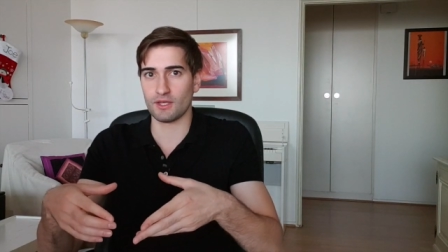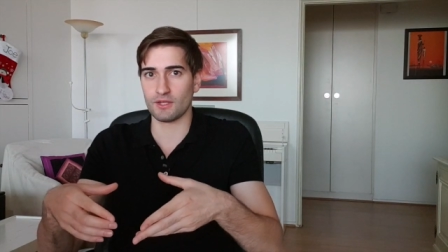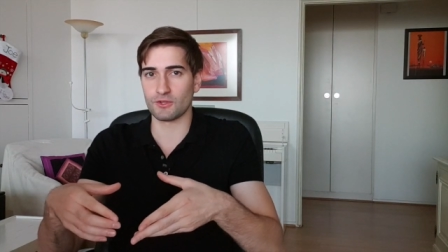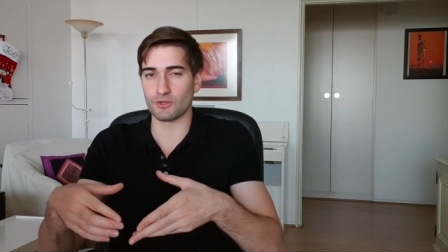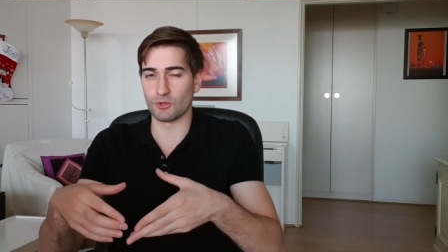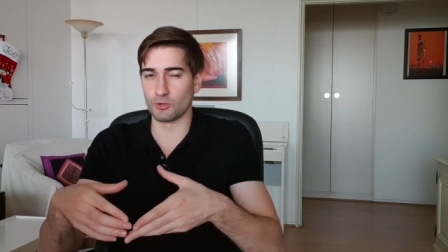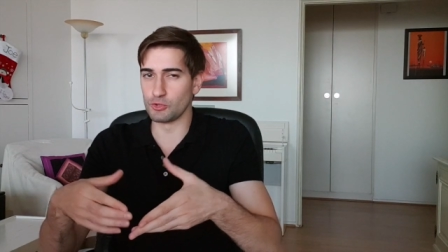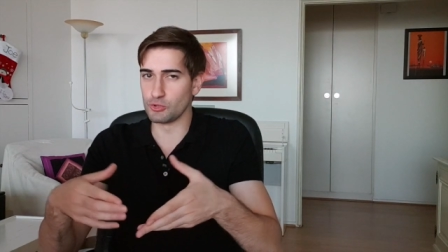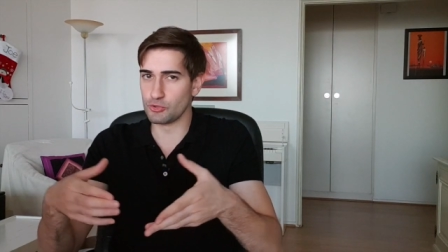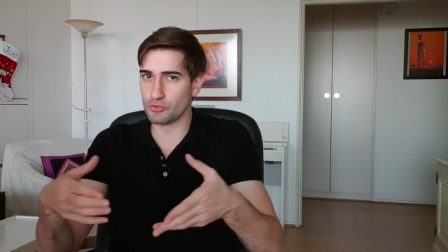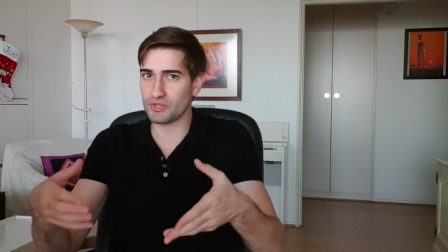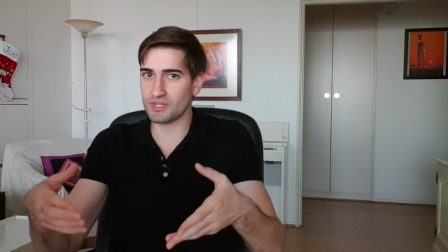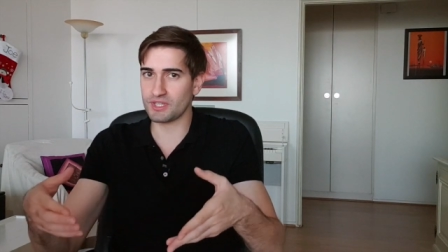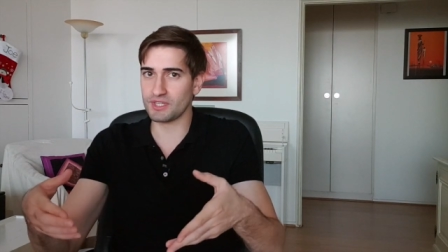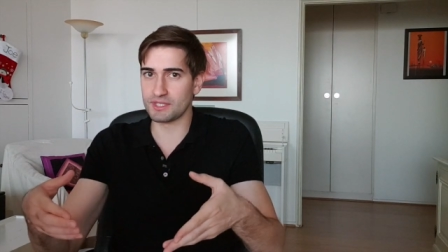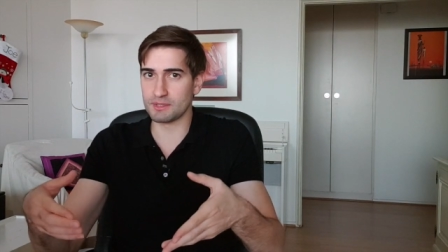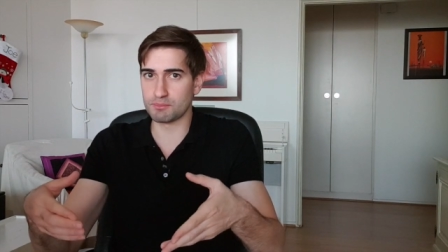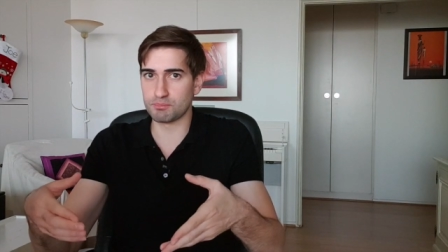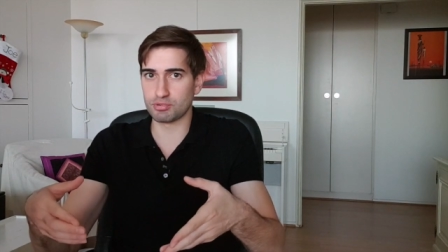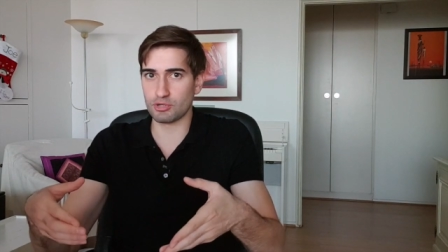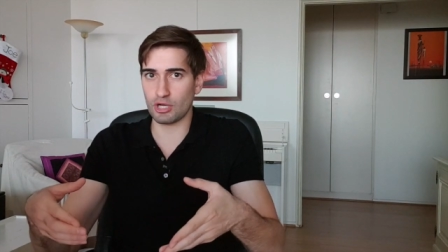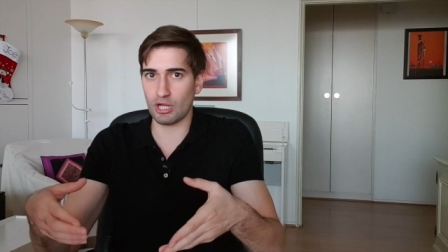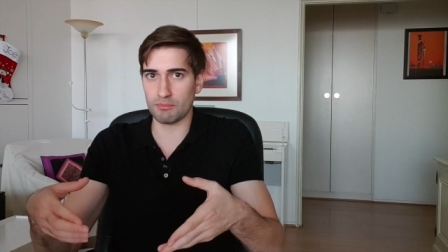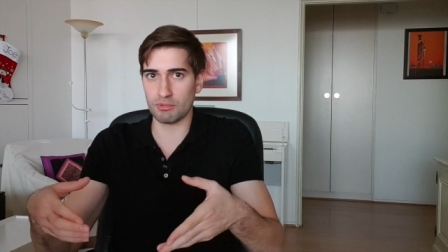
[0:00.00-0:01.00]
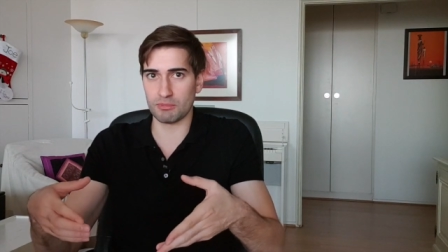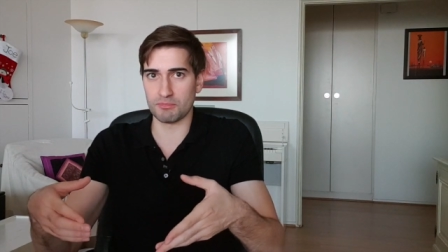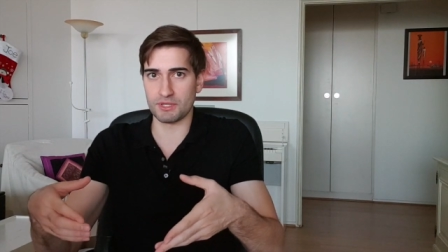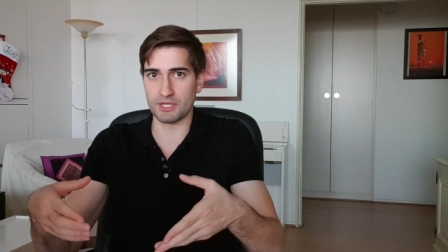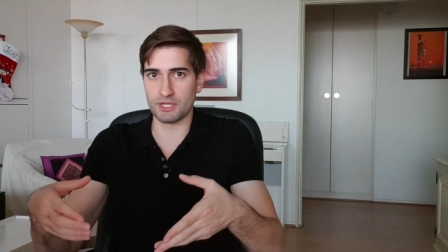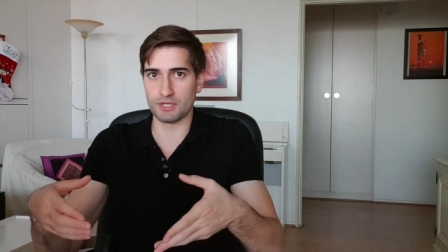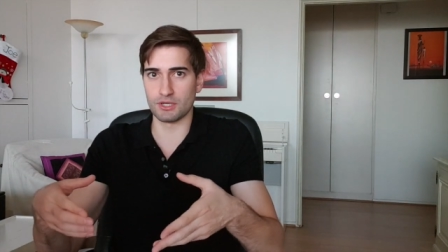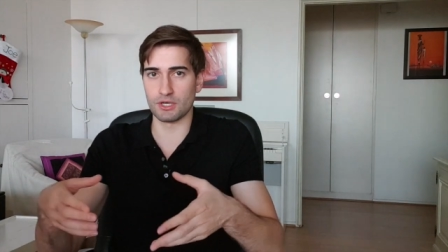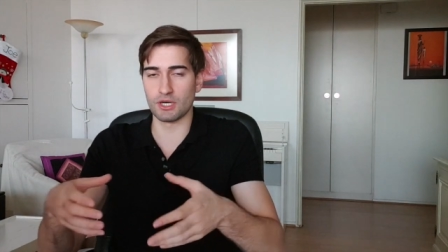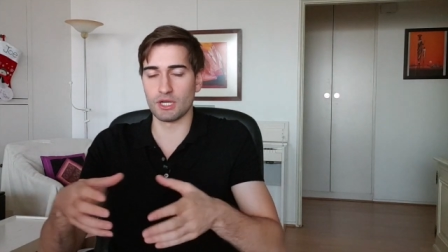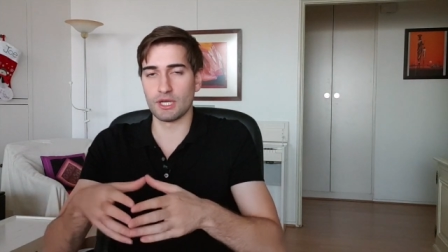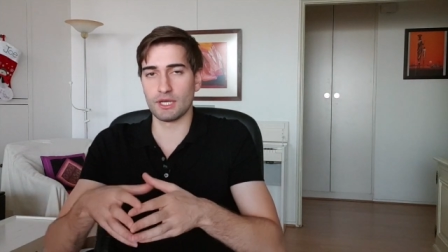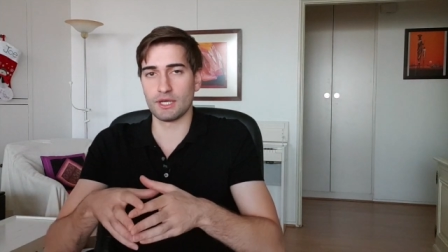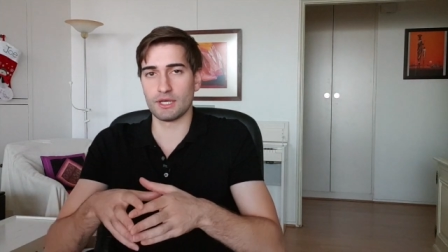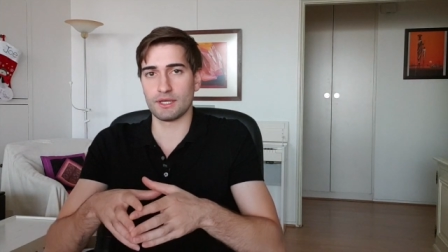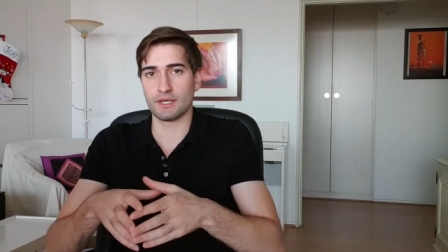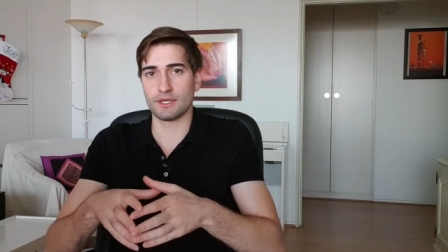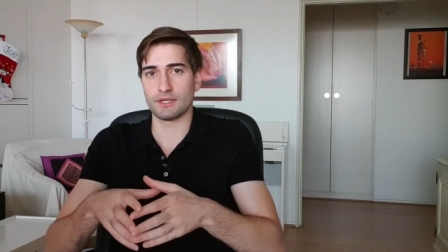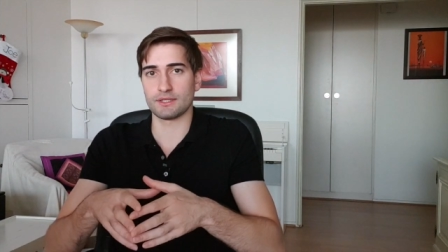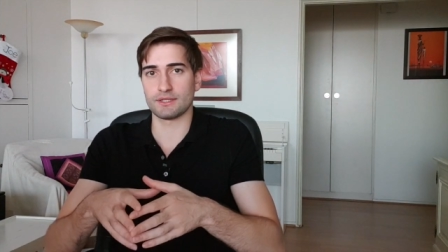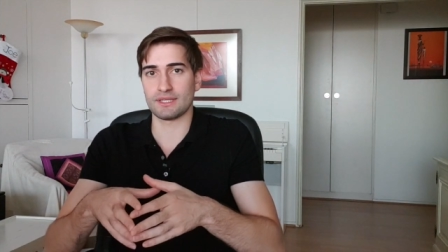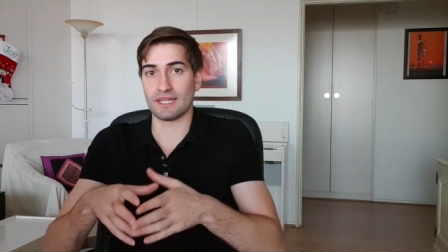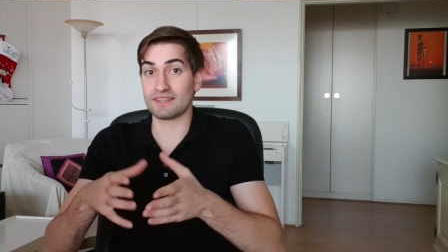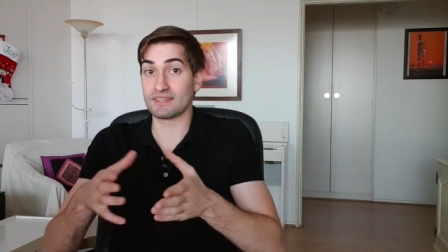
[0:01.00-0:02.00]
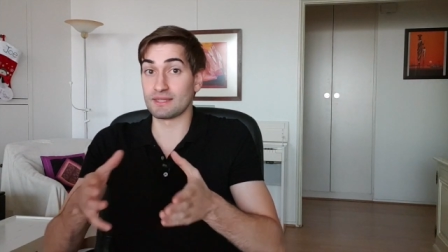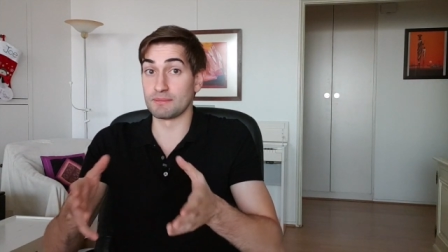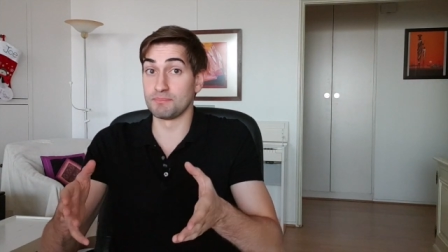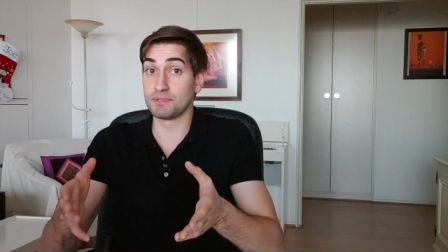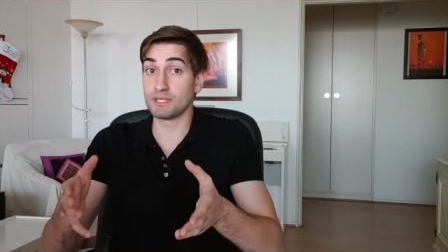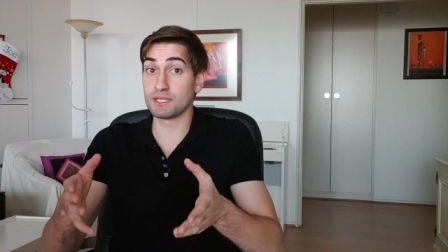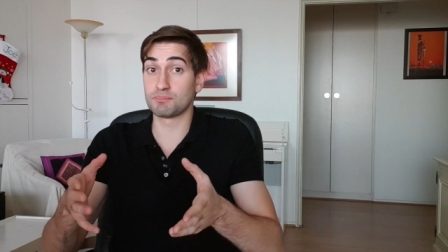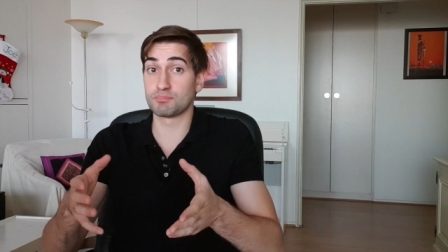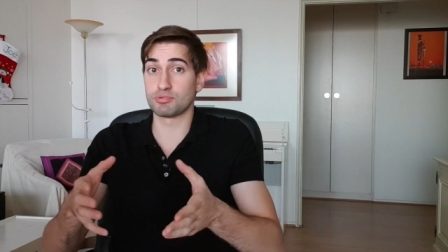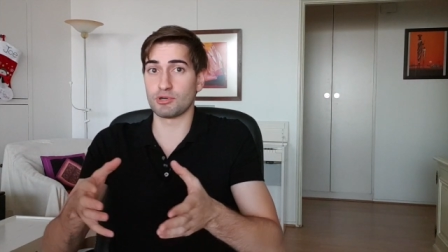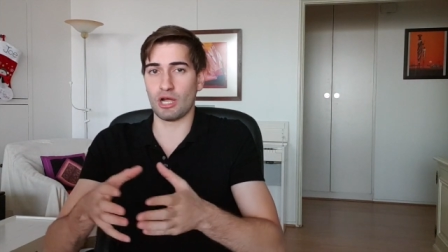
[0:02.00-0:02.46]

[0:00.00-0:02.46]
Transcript: So you see the problem here. That's a big